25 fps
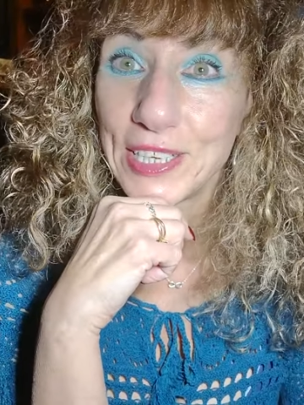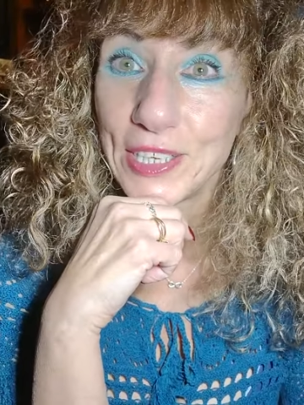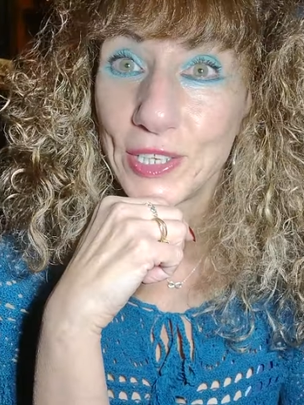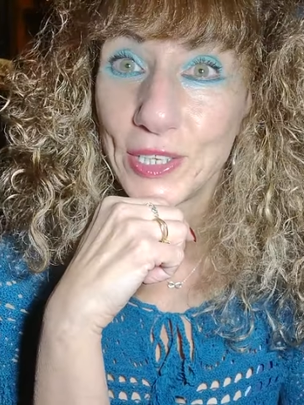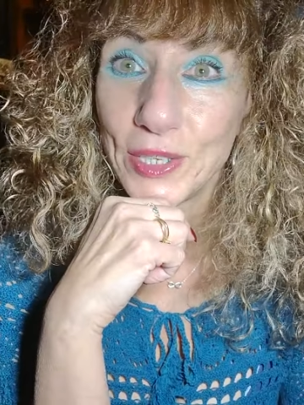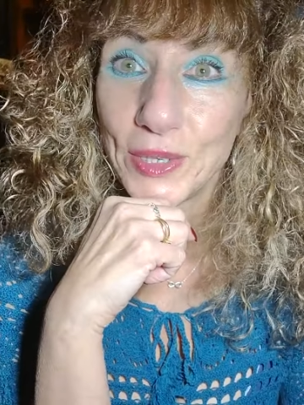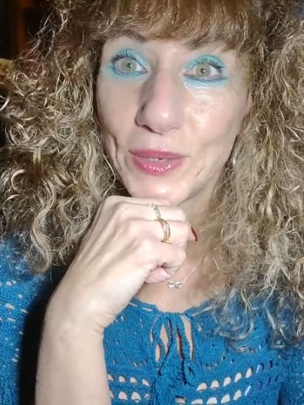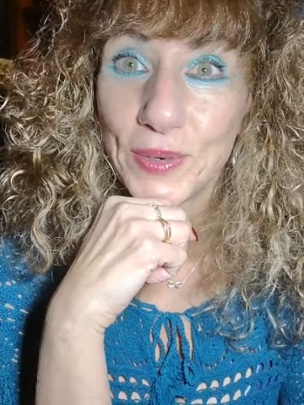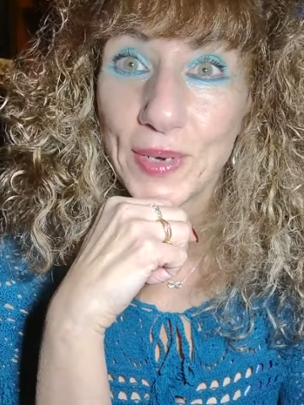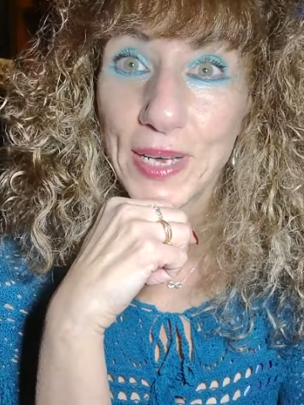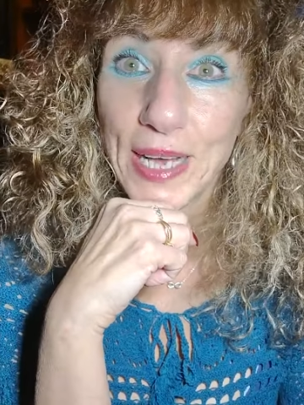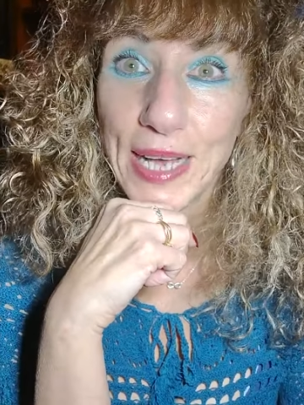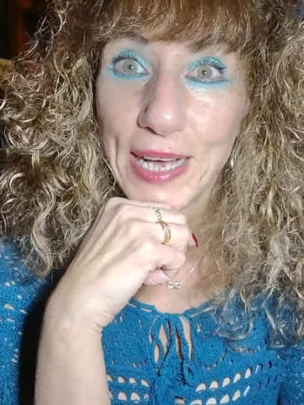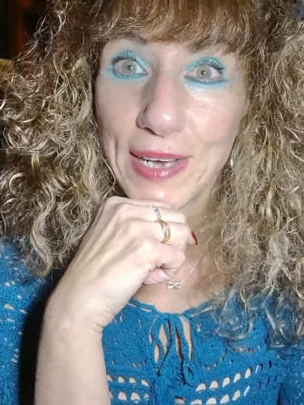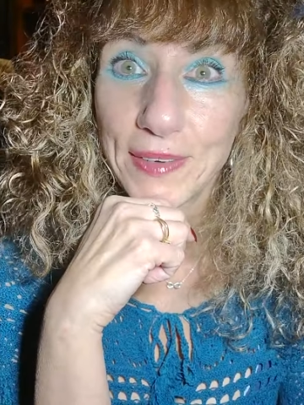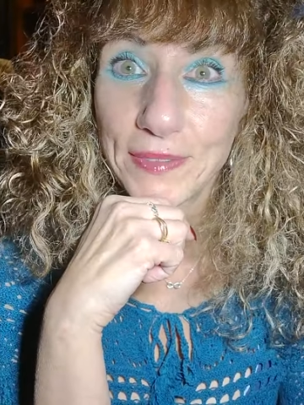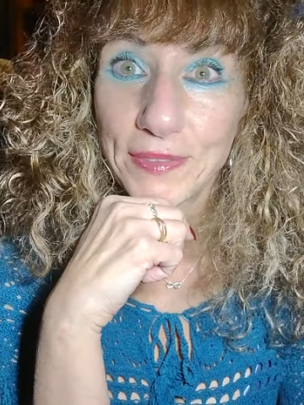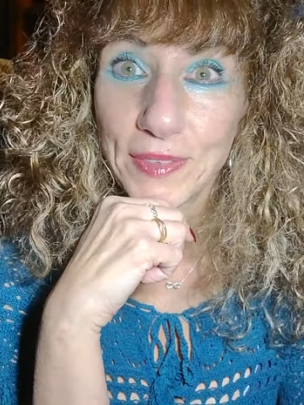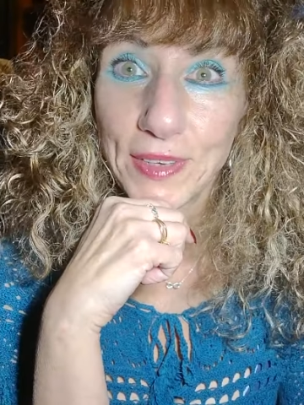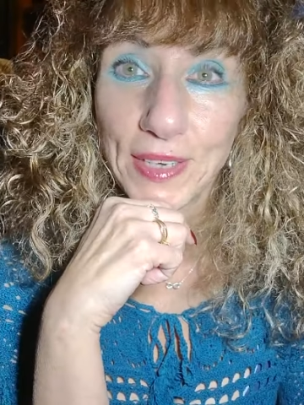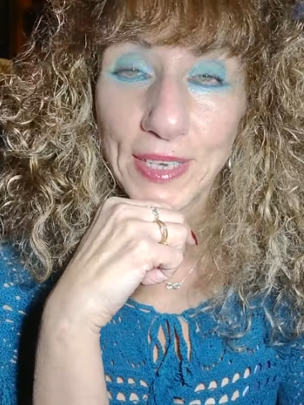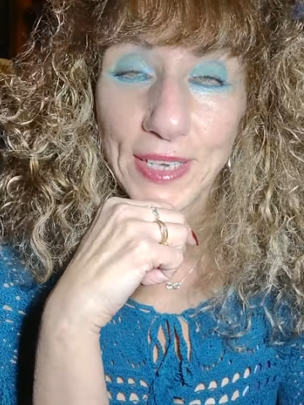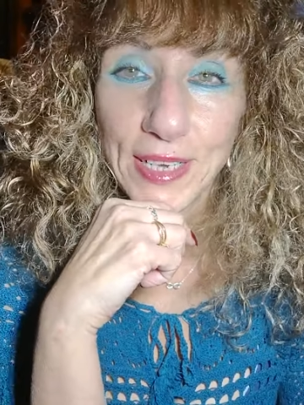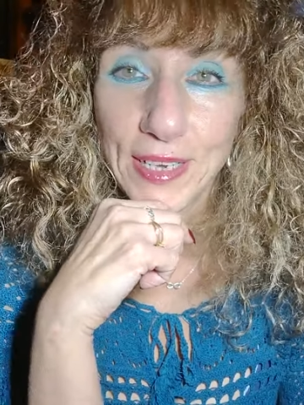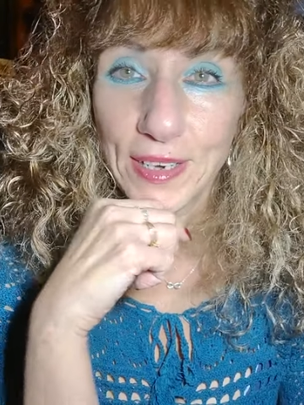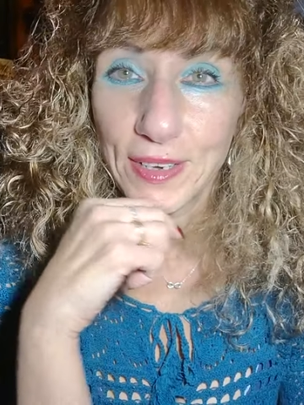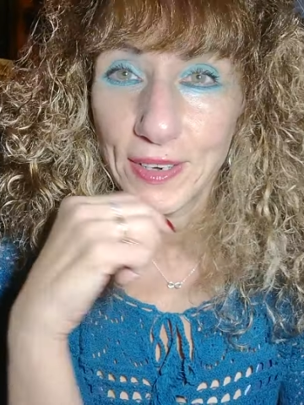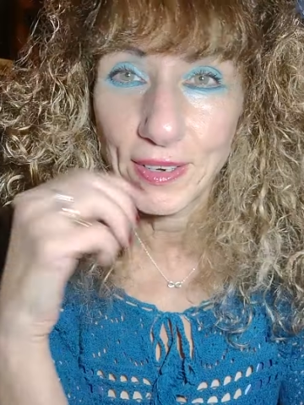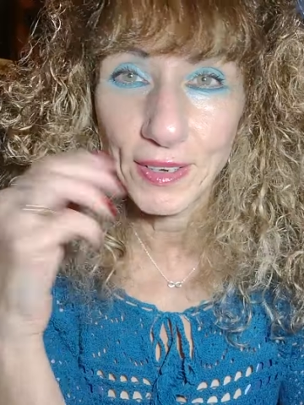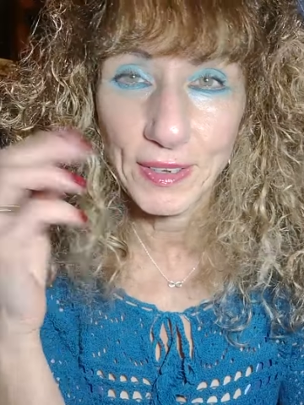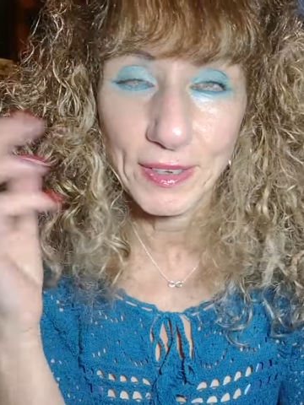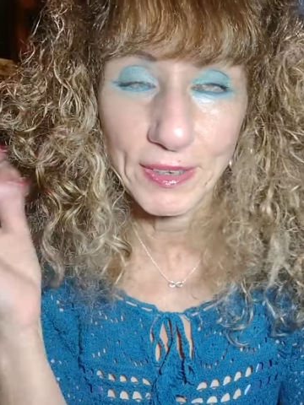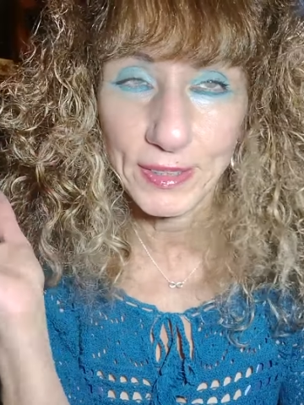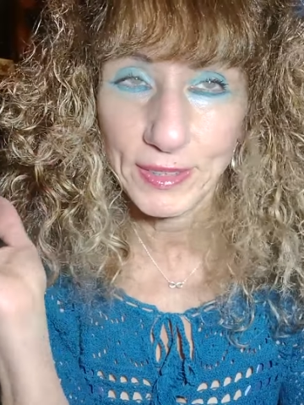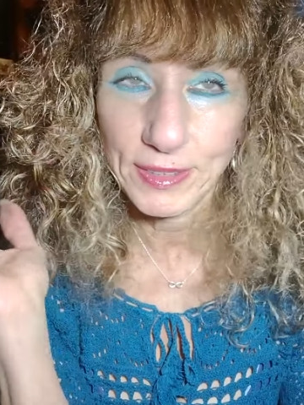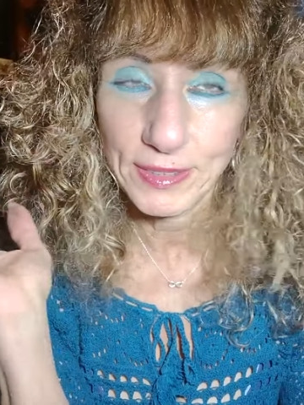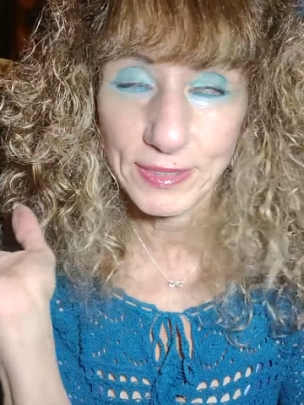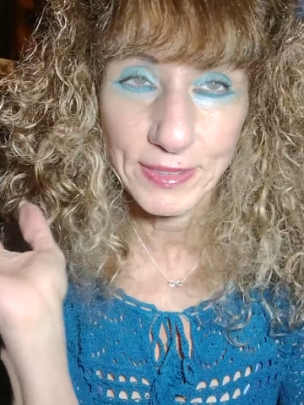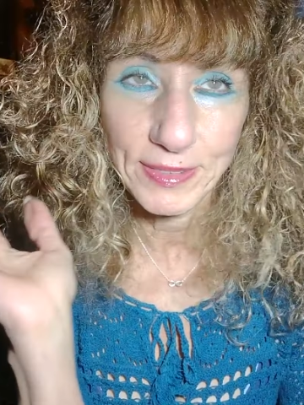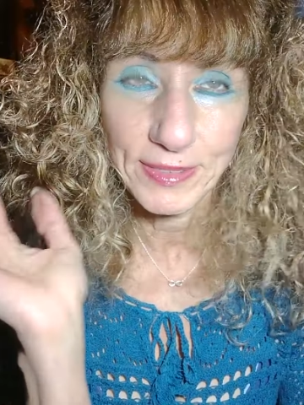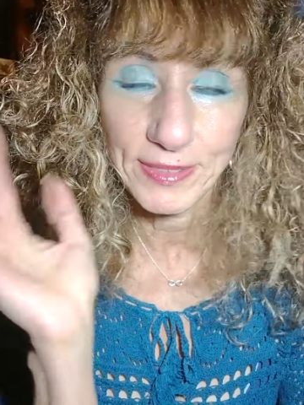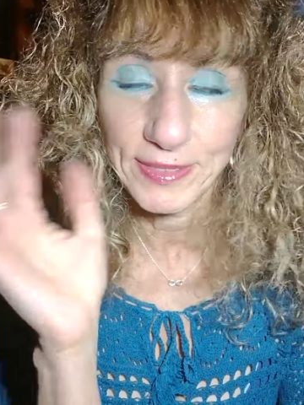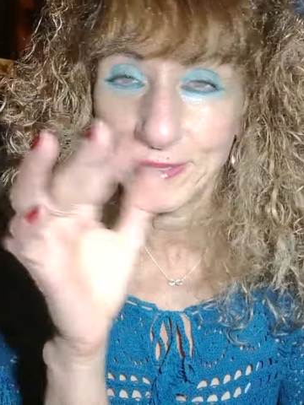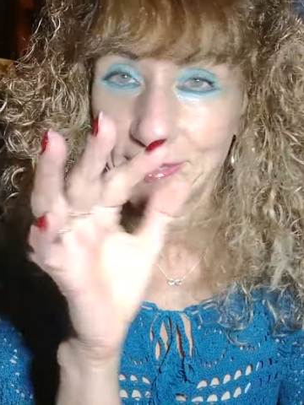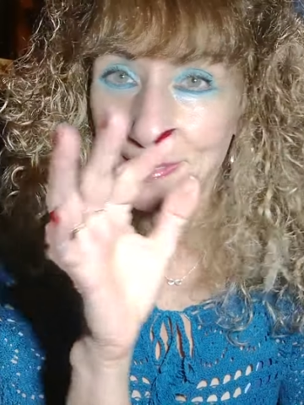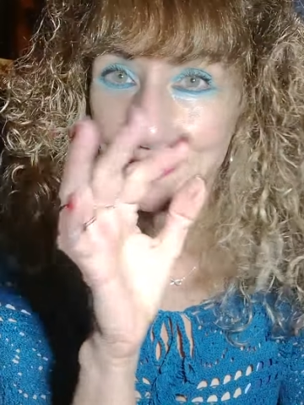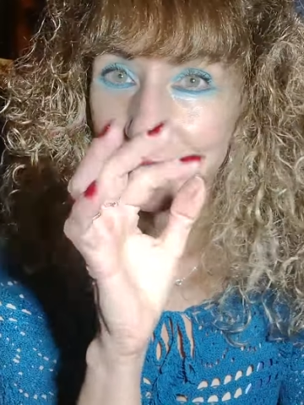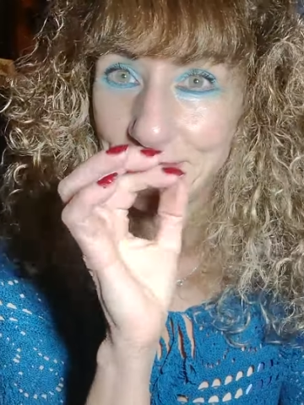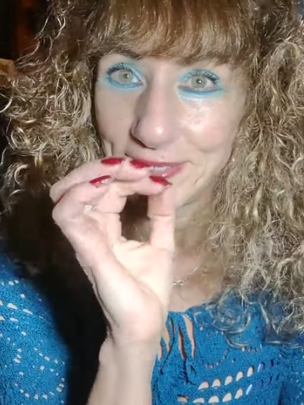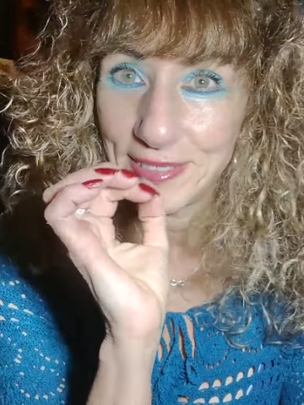You have,
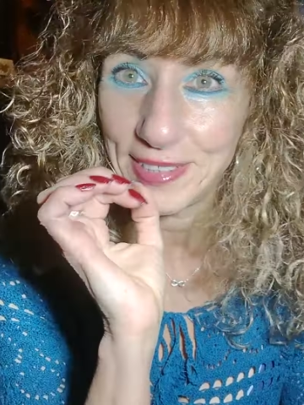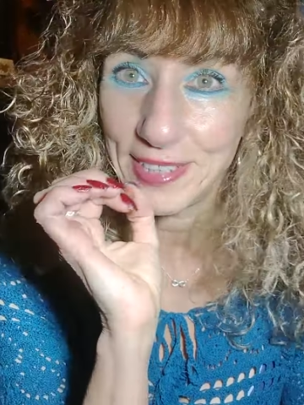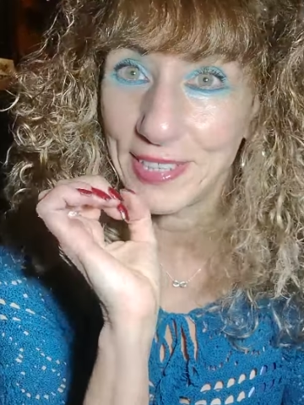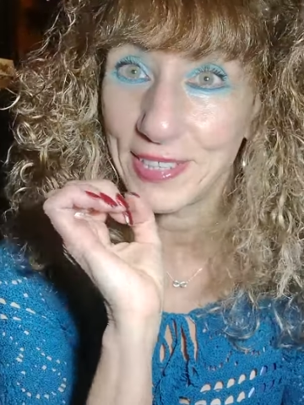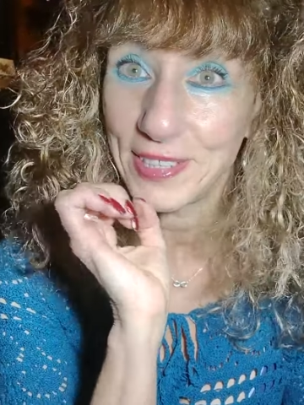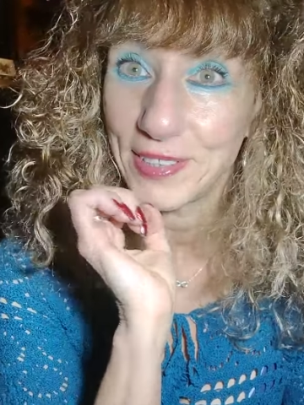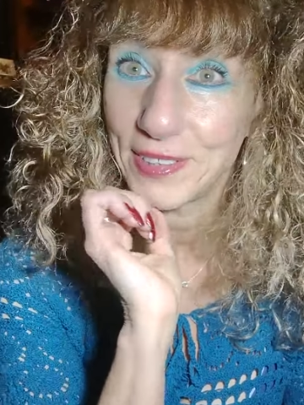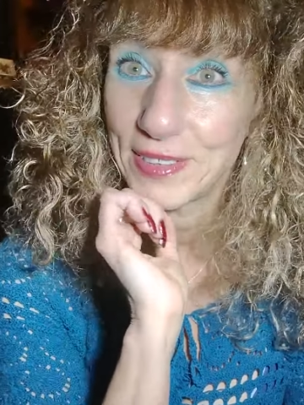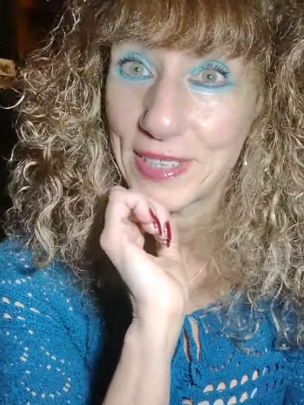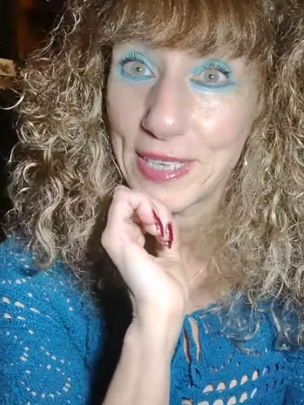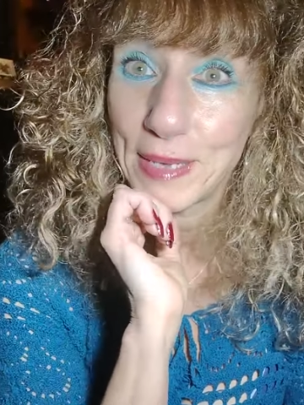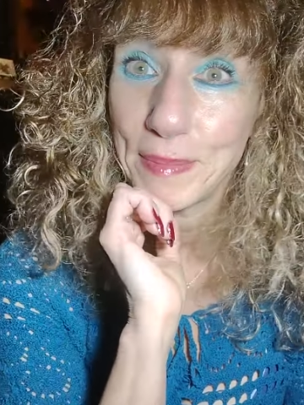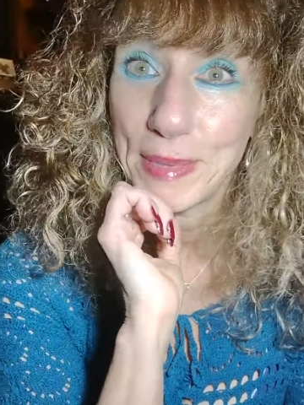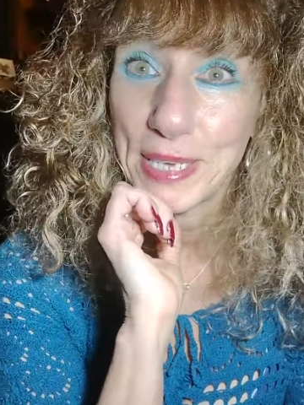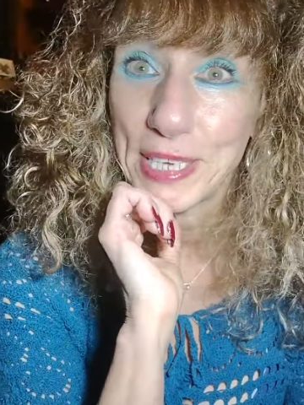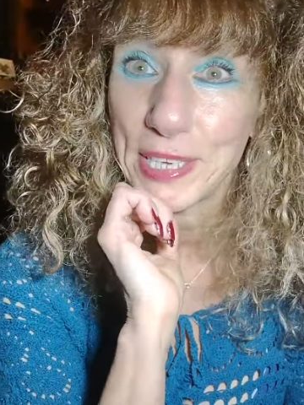they